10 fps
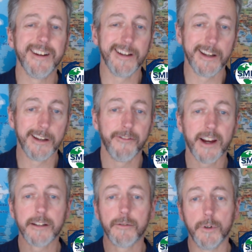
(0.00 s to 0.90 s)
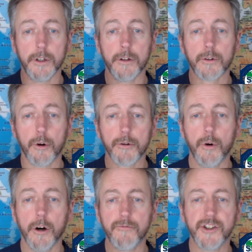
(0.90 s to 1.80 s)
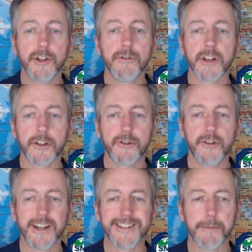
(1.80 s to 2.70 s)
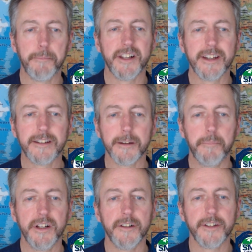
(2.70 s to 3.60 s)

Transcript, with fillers: In effect, will quote unquote reduce Australia's ability to build